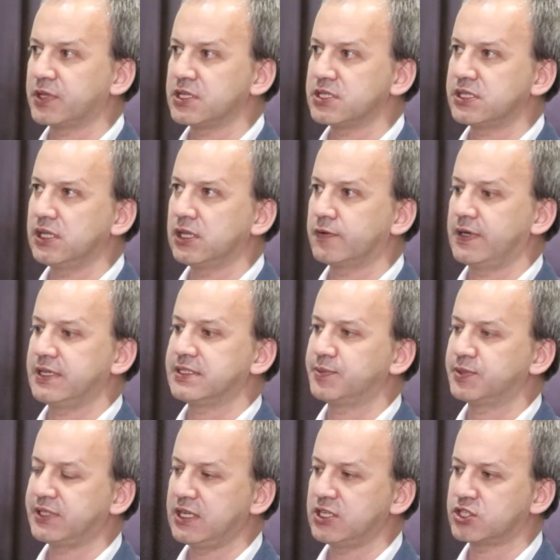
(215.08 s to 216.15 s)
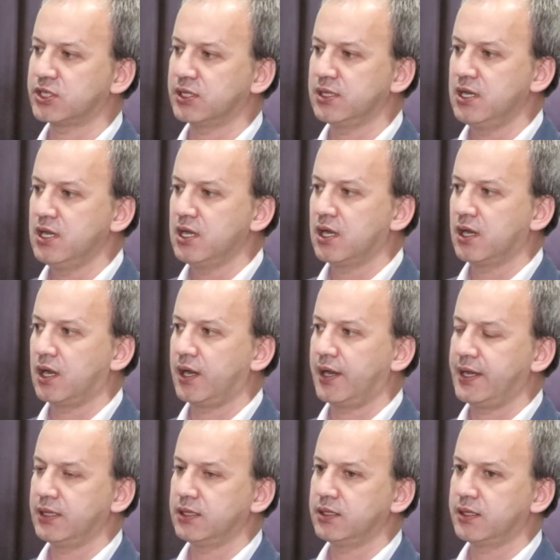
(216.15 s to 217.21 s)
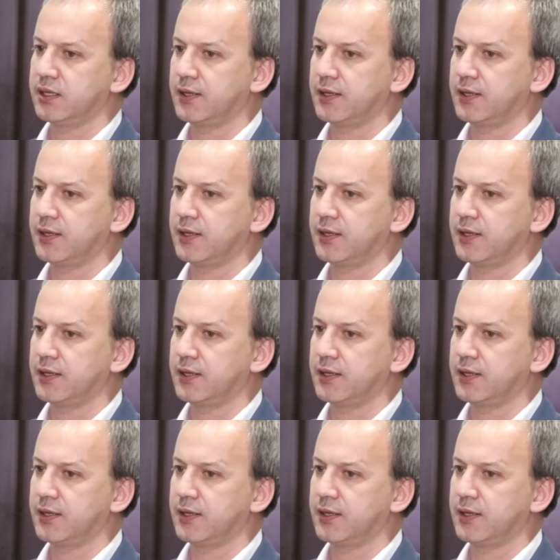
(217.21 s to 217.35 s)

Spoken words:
still quite substantial, and